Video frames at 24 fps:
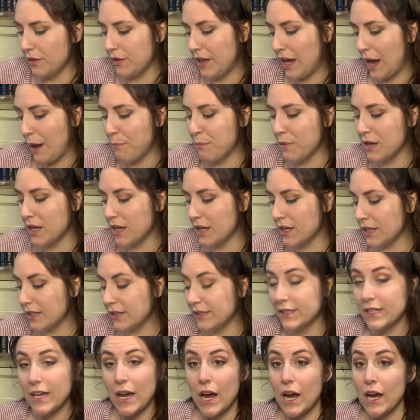that being
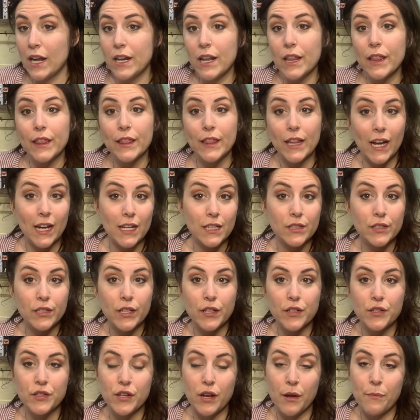said, let's
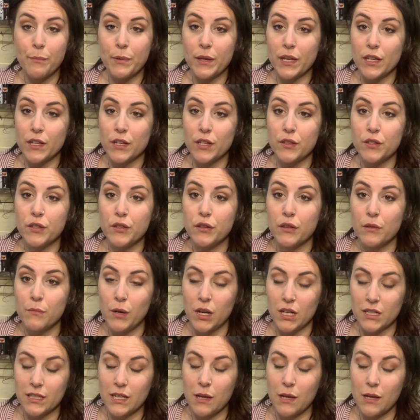jump into the books.